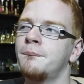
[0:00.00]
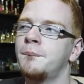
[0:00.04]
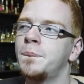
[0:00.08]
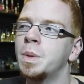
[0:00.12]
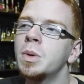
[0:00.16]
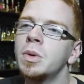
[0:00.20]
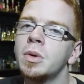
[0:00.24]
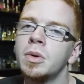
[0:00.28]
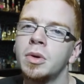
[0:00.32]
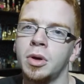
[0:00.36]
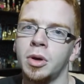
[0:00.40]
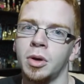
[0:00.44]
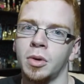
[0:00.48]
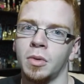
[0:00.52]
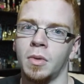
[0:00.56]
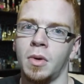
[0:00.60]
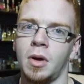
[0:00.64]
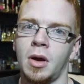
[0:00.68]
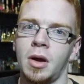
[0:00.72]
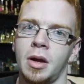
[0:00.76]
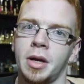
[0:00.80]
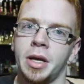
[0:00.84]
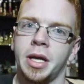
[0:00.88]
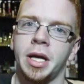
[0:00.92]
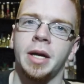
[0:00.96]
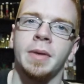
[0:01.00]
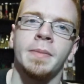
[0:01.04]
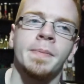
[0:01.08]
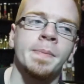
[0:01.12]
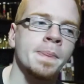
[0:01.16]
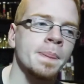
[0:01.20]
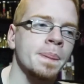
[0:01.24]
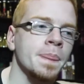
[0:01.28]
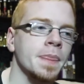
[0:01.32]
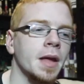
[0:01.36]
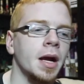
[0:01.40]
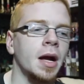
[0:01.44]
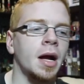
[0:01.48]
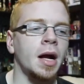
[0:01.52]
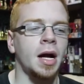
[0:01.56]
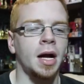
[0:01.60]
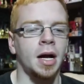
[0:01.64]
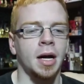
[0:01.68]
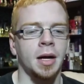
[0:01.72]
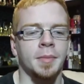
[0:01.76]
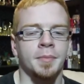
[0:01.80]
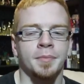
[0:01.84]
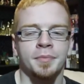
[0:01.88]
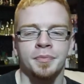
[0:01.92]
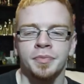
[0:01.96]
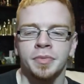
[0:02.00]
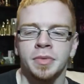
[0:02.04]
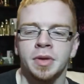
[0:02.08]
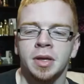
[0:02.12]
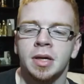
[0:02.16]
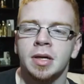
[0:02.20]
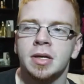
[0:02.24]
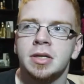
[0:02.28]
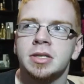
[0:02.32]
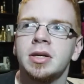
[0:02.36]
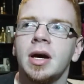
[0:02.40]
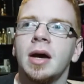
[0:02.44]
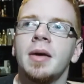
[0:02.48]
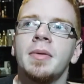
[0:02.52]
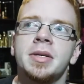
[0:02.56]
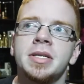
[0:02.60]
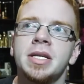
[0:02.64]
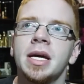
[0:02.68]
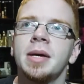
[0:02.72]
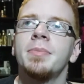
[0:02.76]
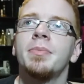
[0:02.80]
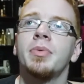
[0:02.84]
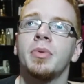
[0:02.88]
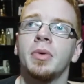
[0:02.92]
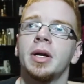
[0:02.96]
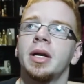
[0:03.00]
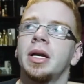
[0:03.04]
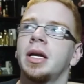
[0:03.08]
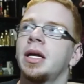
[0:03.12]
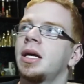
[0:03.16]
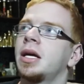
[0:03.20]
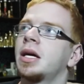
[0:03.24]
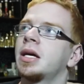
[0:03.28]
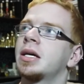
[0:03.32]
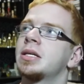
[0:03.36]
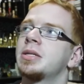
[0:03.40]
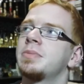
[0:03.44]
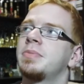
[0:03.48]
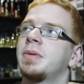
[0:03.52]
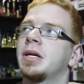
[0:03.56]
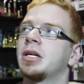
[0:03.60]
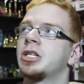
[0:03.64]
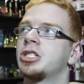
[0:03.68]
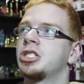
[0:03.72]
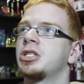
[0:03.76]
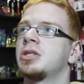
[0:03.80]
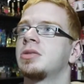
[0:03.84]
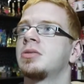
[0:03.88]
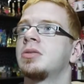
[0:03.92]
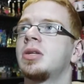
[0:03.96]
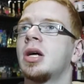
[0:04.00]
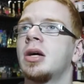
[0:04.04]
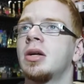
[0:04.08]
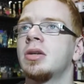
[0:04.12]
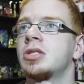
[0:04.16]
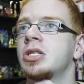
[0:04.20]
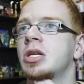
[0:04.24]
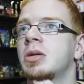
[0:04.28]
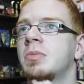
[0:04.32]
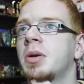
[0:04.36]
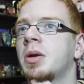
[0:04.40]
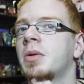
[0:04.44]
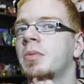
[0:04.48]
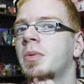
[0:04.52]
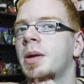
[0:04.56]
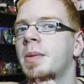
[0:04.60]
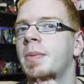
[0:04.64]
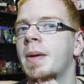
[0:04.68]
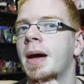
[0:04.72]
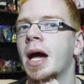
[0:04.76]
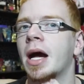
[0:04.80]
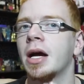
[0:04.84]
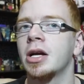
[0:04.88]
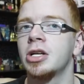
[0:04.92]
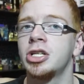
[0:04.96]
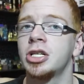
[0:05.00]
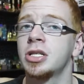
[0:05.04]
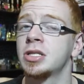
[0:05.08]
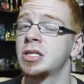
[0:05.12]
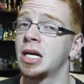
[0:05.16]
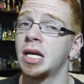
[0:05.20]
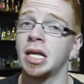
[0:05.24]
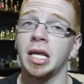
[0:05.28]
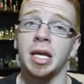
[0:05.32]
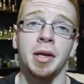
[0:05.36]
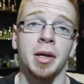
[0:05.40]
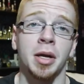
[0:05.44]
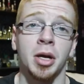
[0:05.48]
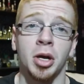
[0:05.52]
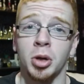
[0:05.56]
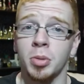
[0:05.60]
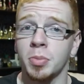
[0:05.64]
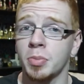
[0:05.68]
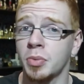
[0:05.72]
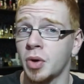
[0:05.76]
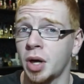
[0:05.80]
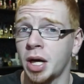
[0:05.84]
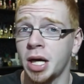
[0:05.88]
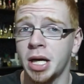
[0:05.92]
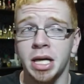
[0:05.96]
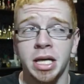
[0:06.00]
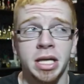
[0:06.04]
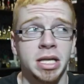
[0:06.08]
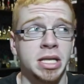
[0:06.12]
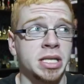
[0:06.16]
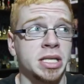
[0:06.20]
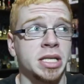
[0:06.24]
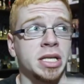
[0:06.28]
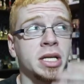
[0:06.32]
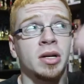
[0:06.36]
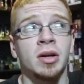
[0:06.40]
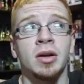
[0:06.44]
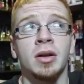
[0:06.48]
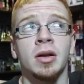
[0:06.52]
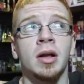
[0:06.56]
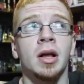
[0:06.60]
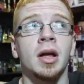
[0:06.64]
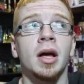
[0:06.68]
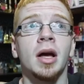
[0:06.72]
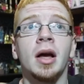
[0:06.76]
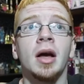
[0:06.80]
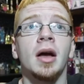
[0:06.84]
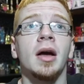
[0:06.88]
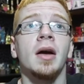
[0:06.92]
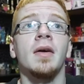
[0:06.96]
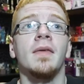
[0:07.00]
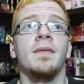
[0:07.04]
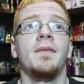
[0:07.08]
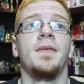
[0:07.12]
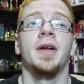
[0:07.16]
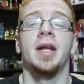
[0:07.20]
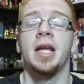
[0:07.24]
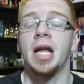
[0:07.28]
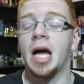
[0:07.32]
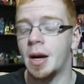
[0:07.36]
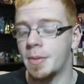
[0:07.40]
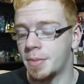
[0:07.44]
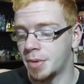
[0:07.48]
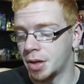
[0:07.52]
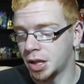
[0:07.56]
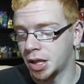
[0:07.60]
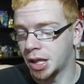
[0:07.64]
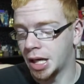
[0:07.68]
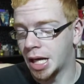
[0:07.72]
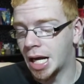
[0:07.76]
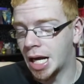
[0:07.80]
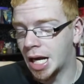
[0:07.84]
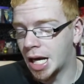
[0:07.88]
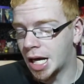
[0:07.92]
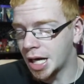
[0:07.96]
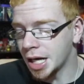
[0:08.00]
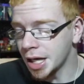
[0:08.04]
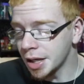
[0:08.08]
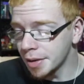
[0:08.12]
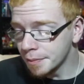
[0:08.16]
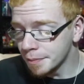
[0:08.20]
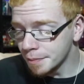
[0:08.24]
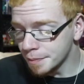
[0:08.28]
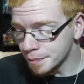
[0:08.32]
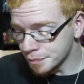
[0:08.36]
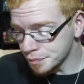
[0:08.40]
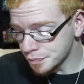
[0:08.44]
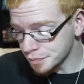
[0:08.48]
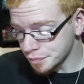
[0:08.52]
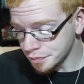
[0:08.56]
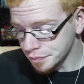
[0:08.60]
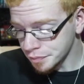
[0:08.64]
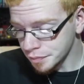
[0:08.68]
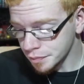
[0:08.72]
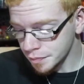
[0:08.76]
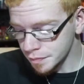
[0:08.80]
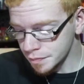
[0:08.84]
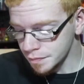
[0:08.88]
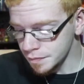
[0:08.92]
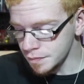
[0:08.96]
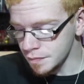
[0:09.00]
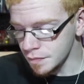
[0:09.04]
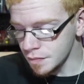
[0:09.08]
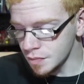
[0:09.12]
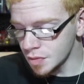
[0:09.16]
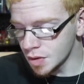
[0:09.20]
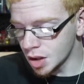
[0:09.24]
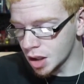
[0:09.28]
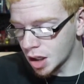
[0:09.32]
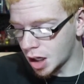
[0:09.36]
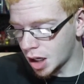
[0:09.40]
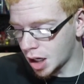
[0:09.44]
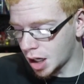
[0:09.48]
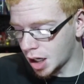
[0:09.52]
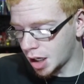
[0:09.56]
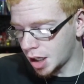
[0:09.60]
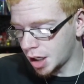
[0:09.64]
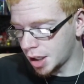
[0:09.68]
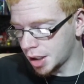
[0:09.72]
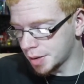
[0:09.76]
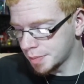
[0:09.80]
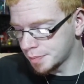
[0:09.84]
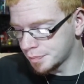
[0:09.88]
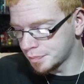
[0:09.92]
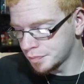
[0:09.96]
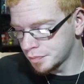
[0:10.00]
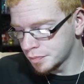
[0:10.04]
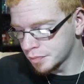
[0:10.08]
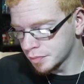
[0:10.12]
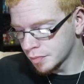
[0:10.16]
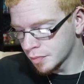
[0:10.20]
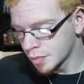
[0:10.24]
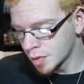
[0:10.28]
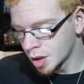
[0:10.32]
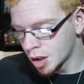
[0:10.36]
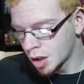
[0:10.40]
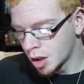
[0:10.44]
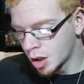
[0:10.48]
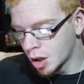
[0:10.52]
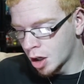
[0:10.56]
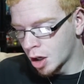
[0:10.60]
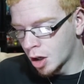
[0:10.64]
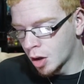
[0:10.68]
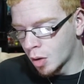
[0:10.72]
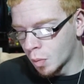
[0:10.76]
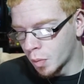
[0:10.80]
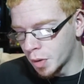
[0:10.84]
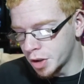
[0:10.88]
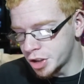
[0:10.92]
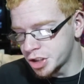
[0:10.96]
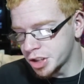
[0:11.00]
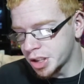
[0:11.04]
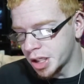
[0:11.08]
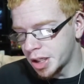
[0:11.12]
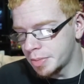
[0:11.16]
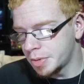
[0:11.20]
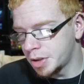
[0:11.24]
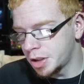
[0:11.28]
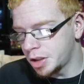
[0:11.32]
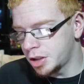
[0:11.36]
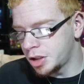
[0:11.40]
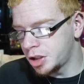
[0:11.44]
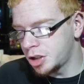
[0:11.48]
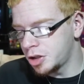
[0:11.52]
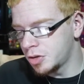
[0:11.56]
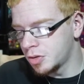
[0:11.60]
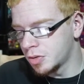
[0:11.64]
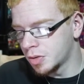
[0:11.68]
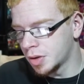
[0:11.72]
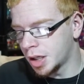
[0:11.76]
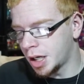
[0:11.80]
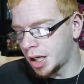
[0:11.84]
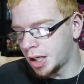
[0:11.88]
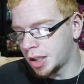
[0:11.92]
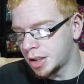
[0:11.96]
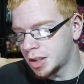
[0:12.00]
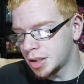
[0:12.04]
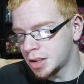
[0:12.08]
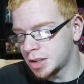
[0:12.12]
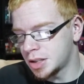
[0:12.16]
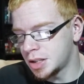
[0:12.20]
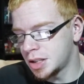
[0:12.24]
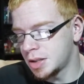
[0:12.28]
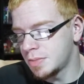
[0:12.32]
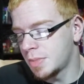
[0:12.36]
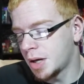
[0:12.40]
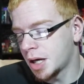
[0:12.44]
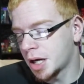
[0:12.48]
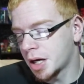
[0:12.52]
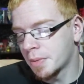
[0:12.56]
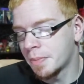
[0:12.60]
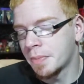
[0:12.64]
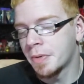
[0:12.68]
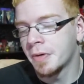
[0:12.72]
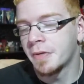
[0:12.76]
buku on it. Um, so I would say Britney is because she's done so many repackages and that her brand is still phenomenally high. Um, which celebrity do you like to see make a